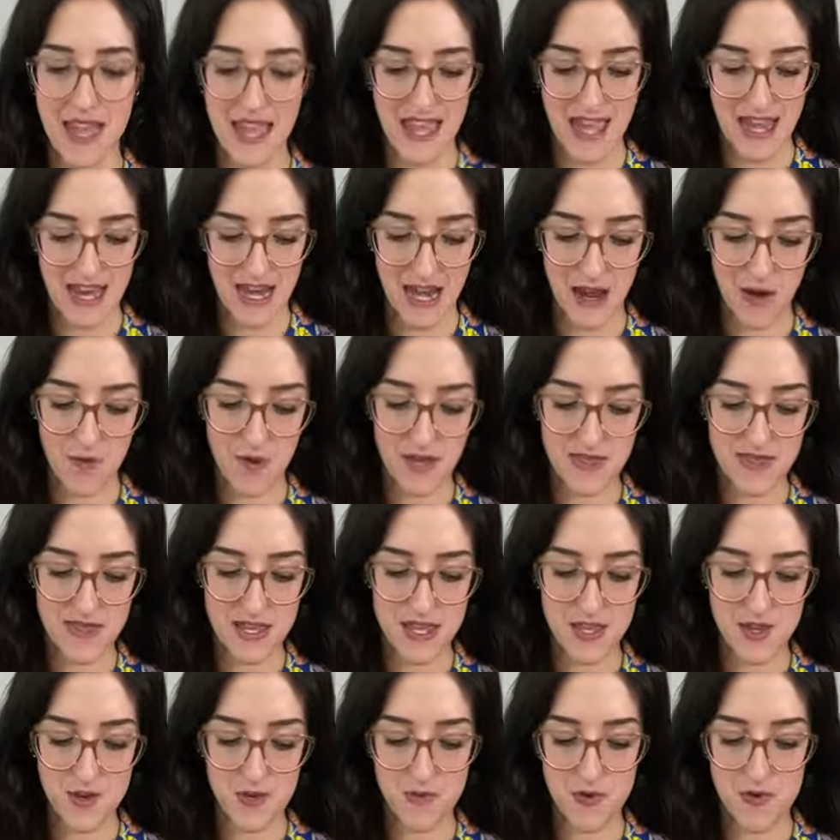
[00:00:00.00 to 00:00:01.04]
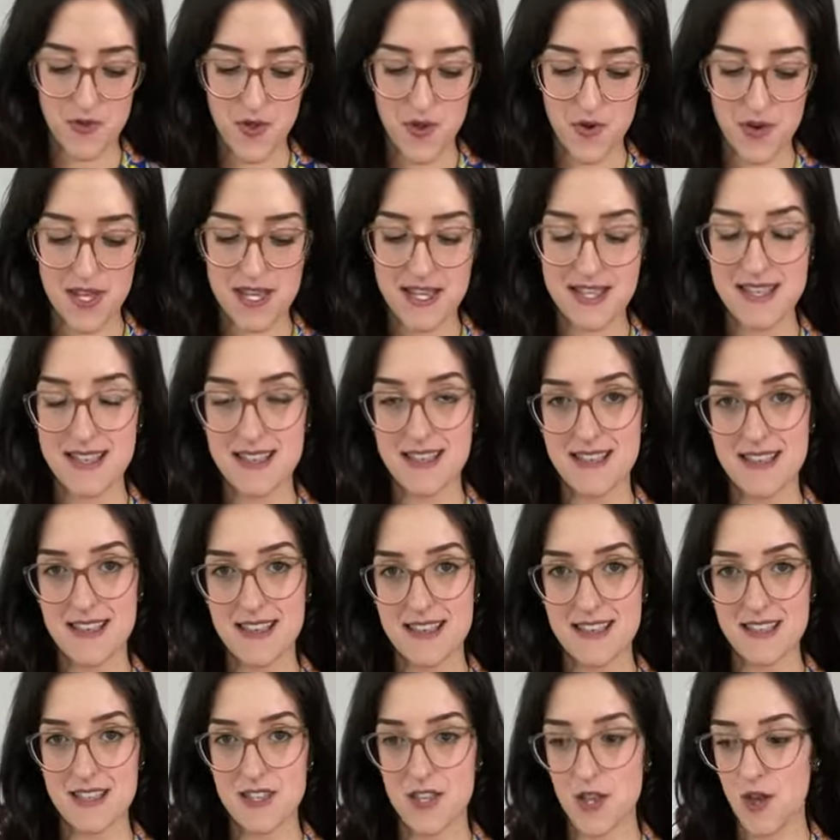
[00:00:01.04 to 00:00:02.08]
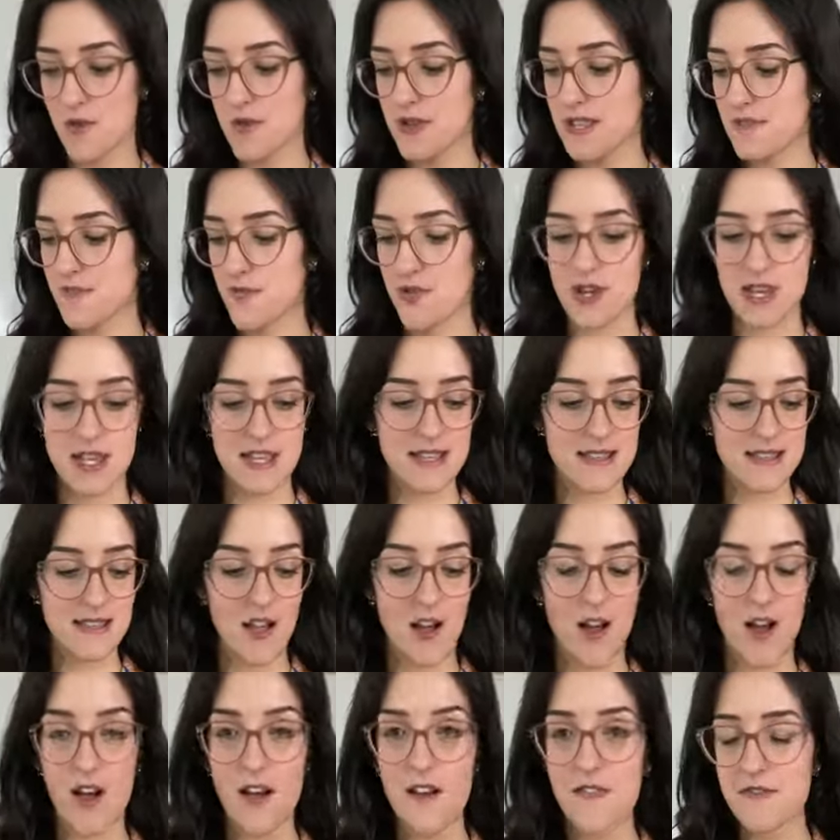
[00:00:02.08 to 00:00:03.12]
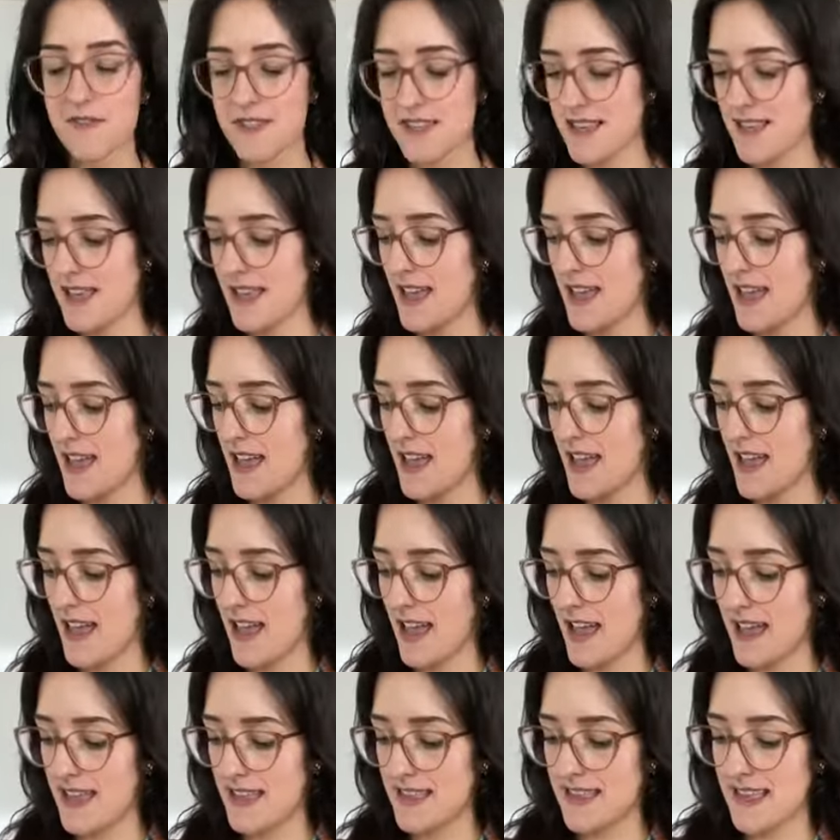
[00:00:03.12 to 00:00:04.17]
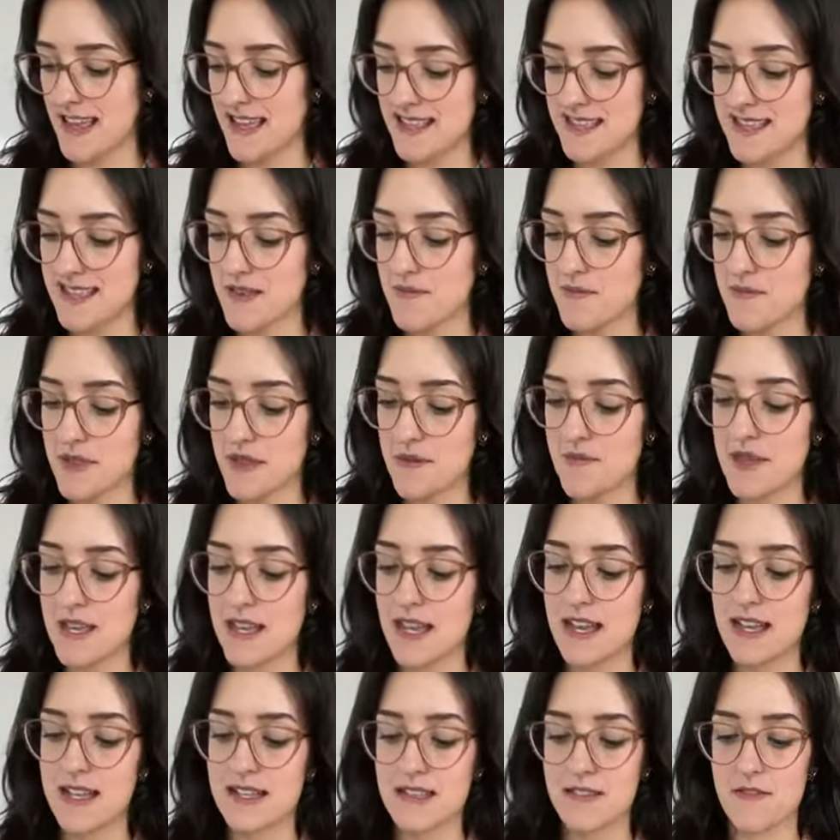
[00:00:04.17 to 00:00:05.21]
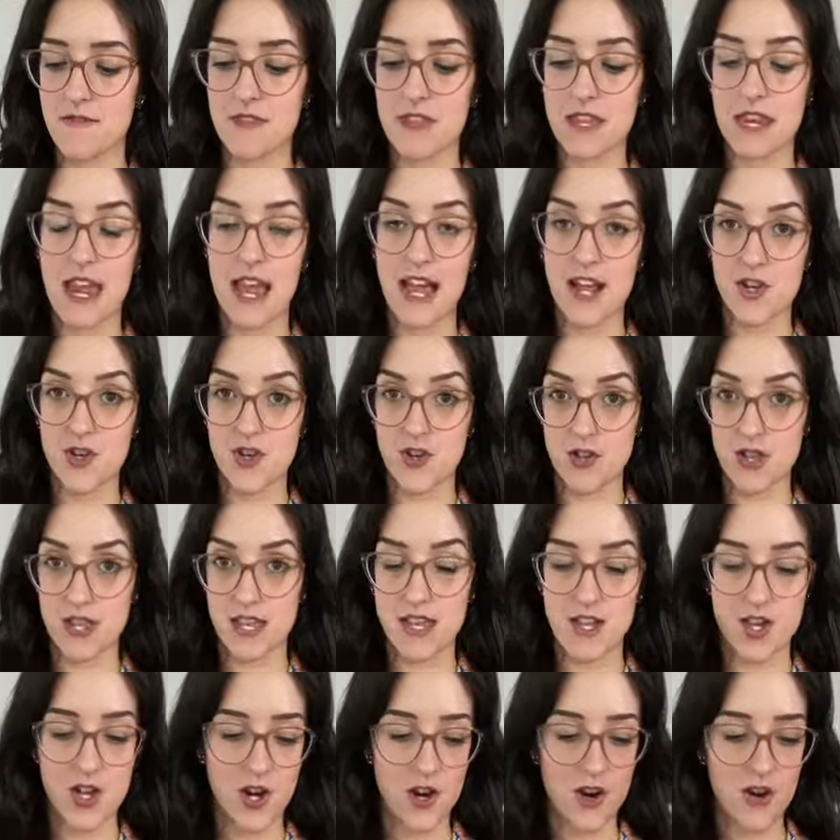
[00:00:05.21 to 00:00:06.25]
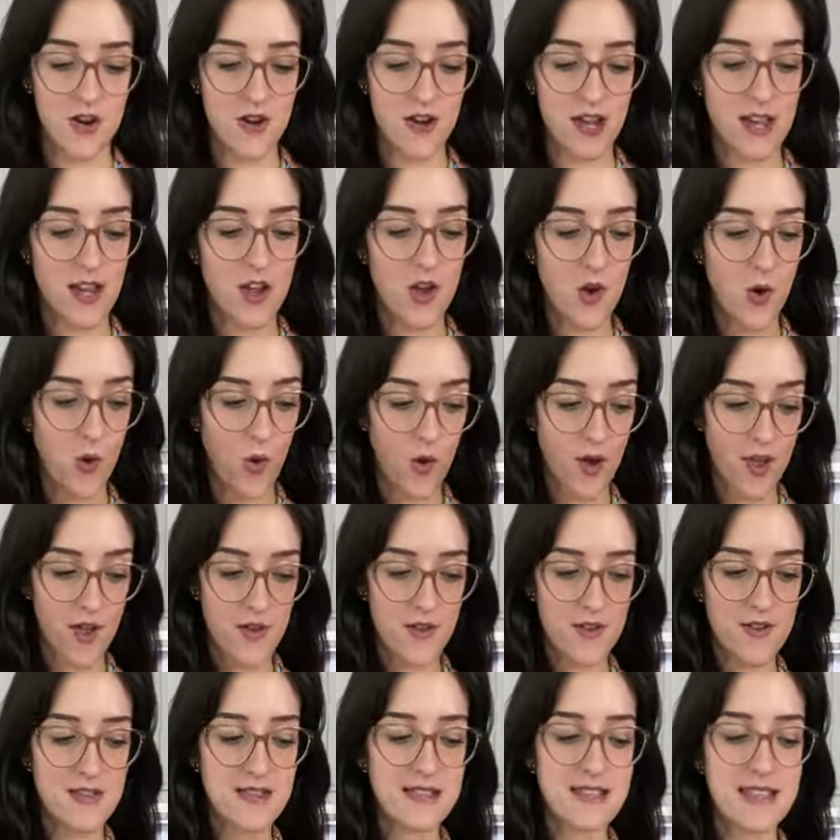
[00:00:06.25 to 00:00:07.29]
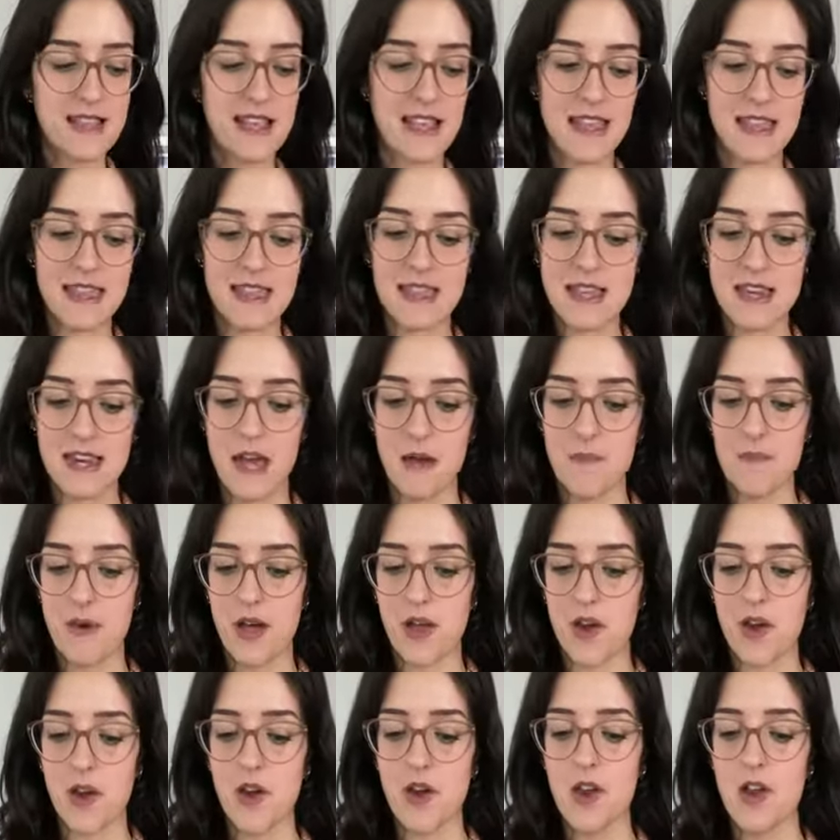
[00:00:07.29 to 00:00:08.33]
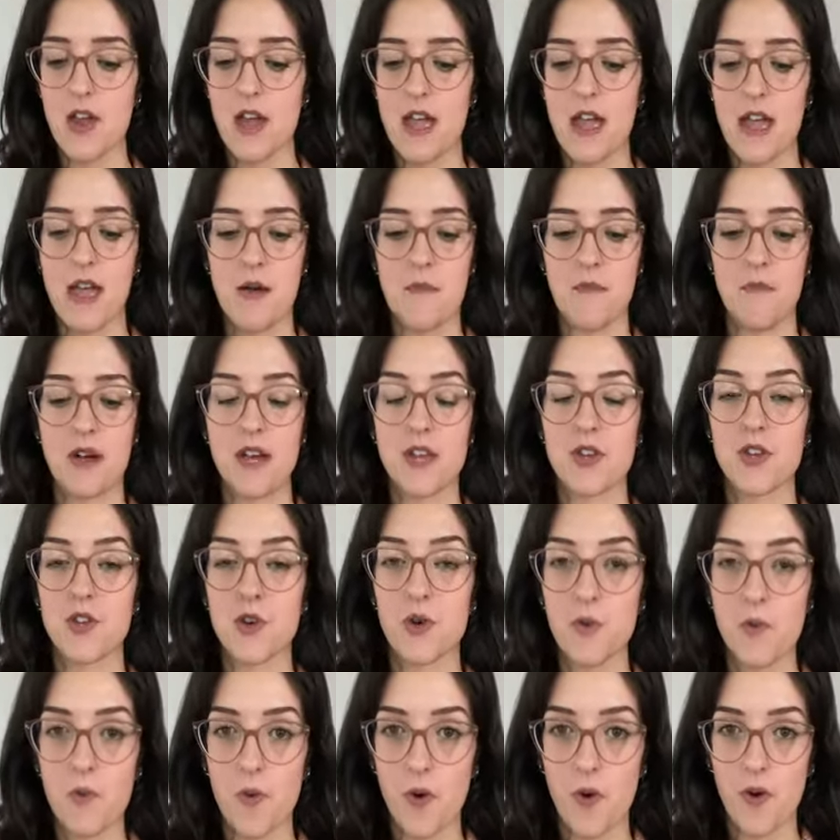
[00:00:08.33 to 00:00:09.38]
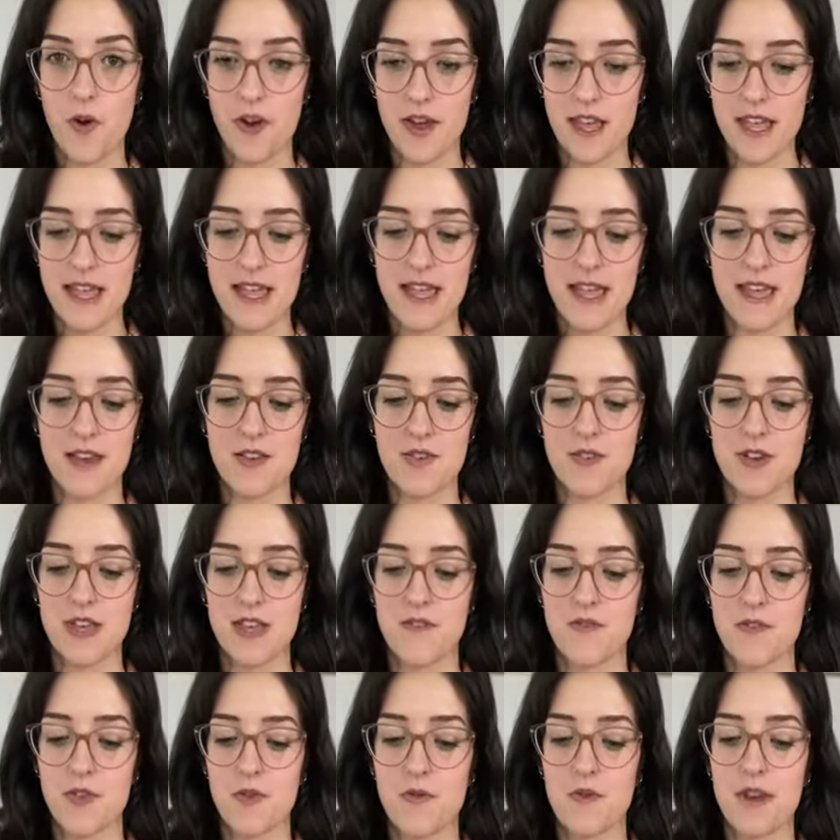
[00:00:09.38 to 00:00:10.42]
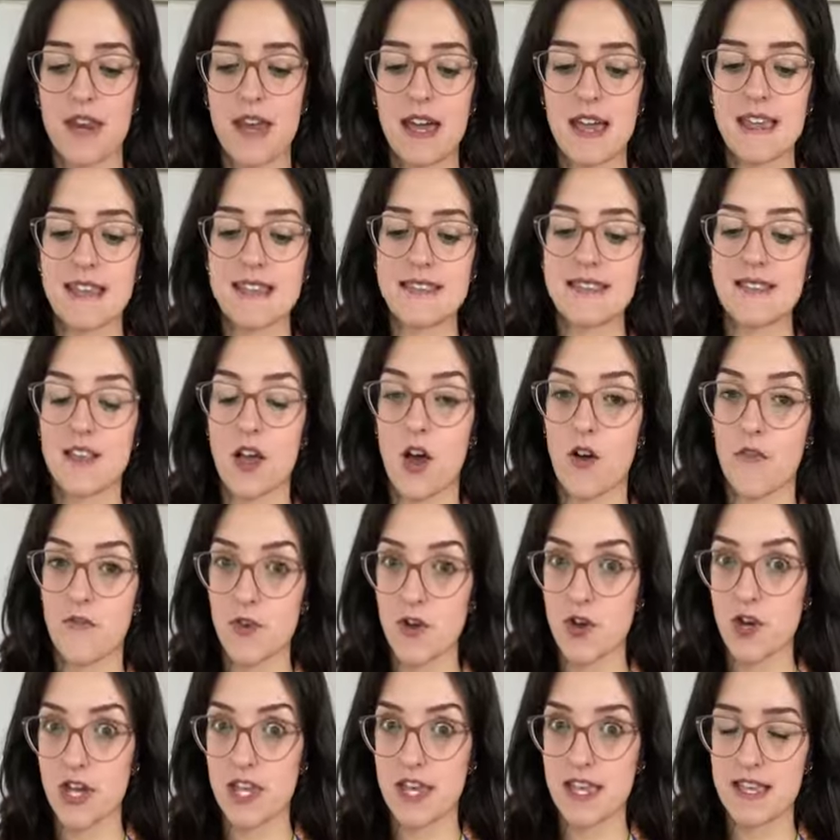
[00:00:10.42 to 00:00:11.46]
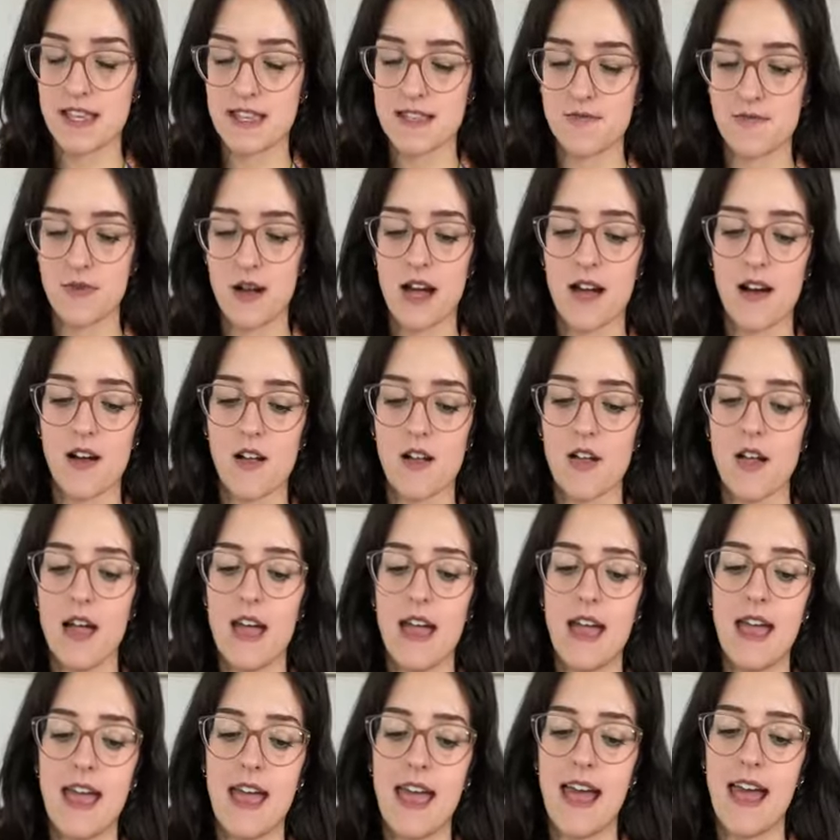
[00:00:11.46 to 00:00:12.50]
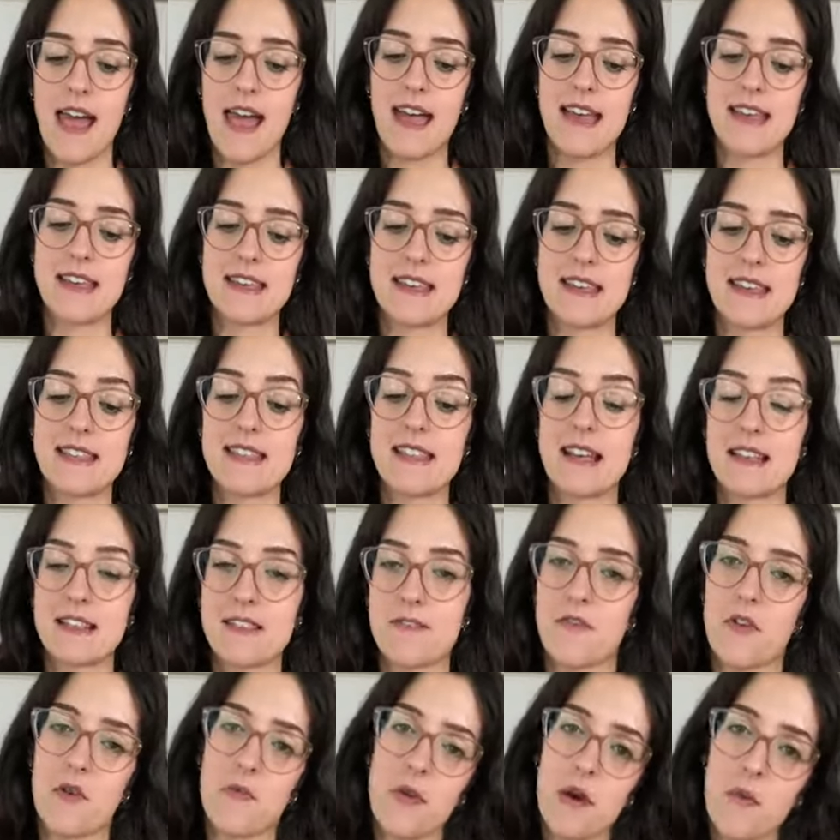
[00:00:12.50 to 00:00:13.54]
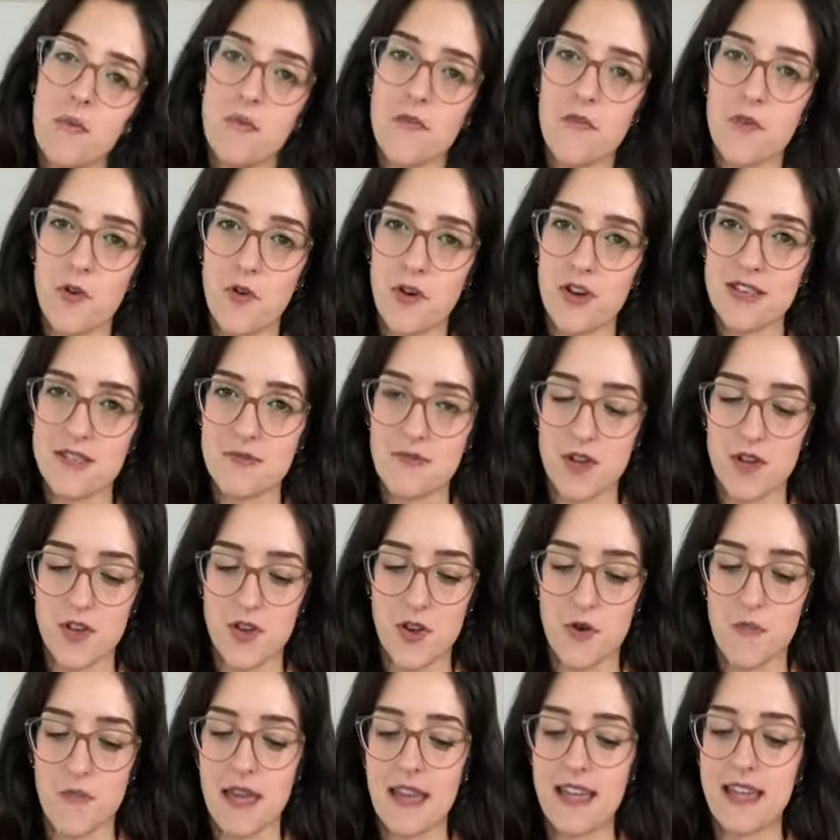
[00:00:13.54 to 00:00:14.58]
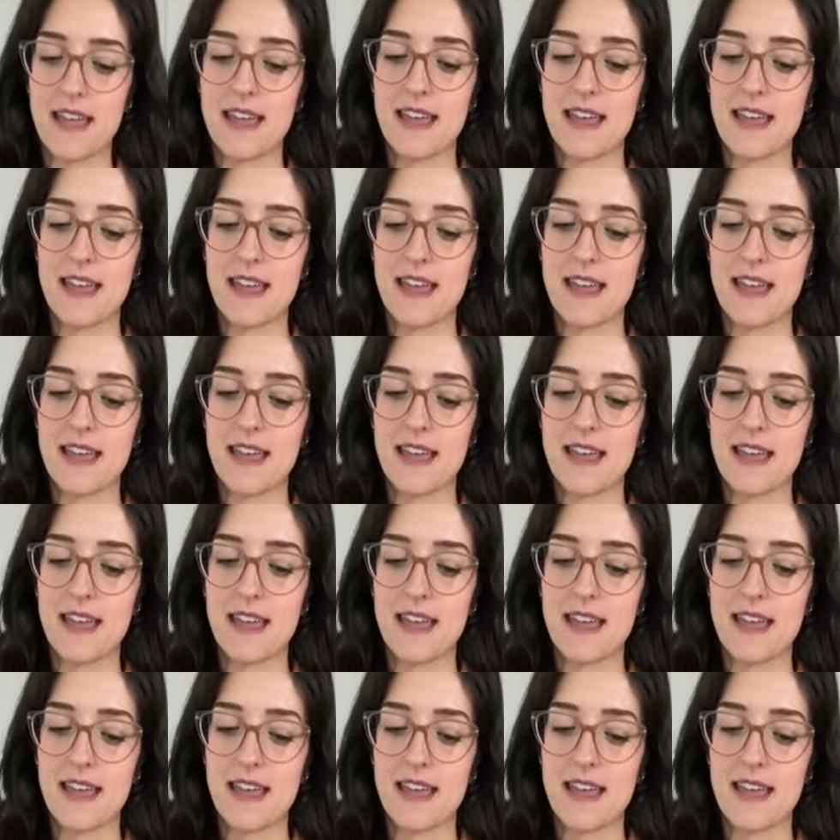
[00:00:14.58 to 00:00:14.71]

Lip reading: Now one thing you will notice is that the dough is pretty soft, and that's simply because of the naturally occurring oils in the nut butter. But don't worry, it'll give you a nice soft cookie as well, and it does firm up, of course, while you're baking